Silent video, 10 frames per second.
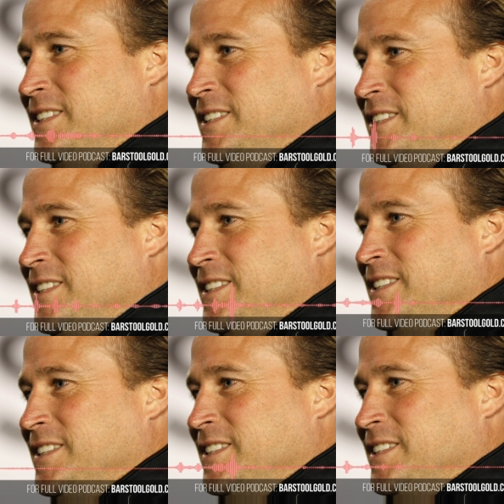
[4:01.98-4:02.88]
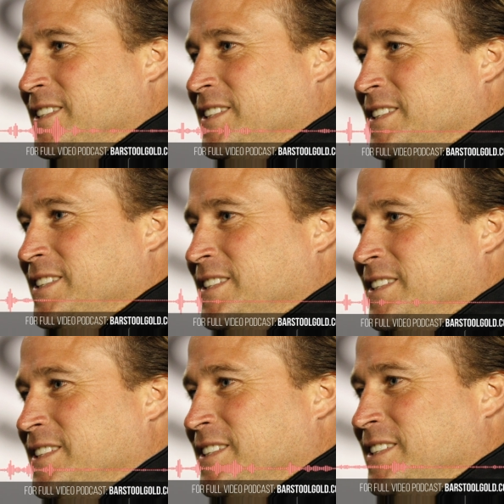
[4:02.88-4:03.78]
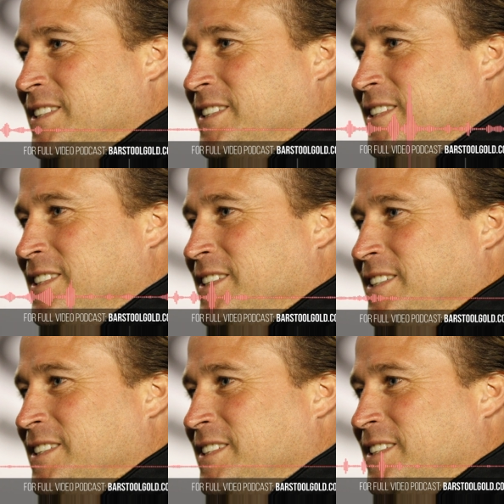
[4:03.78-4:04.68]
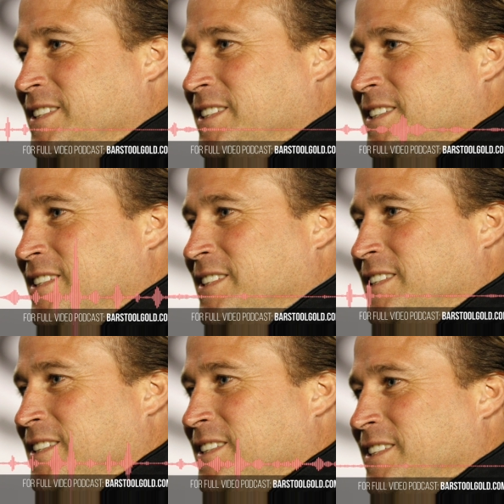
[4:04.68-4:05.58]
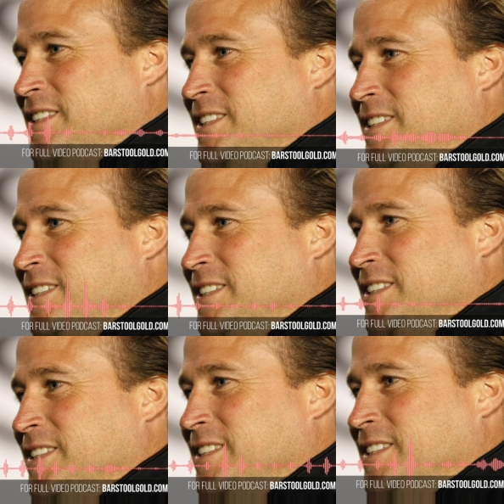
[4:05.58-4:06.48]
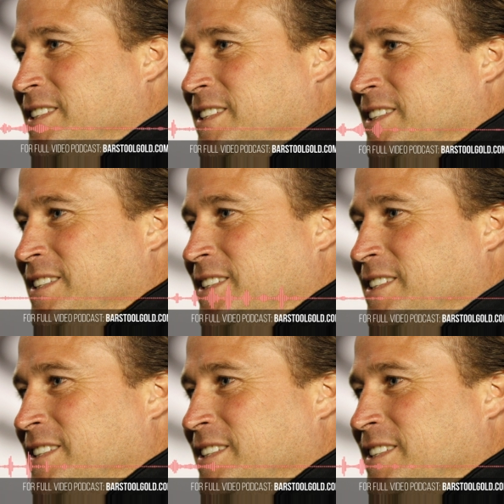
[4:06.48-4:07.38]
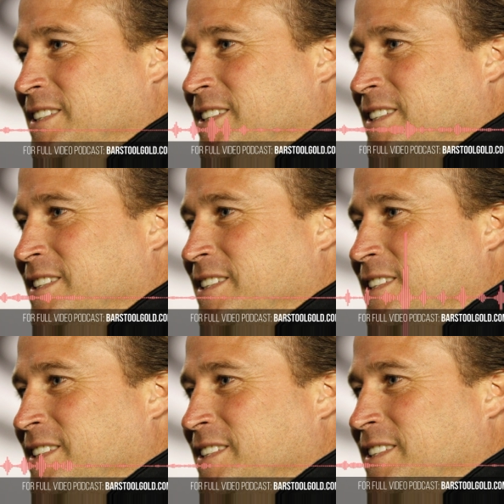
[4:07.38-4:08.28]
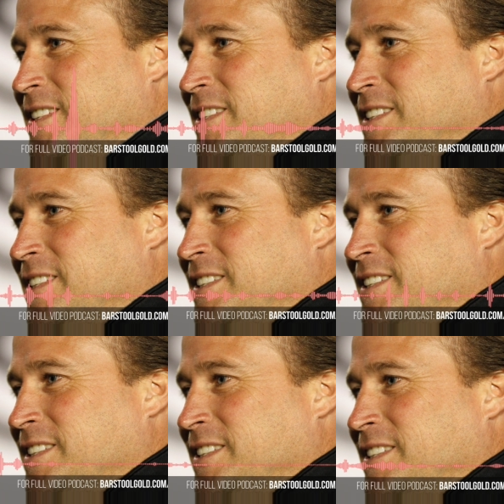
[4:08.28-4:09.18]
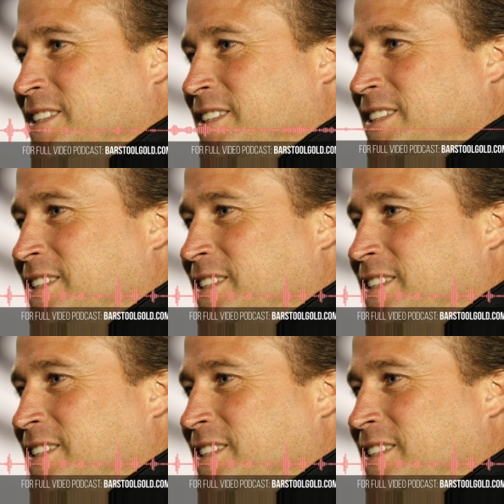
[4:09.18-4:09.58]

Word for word: last year at WVU wouldn't let me cut it, and after we lost to Oklahoma and we're out of the Big 12 championship, I cut it. So that would have been around December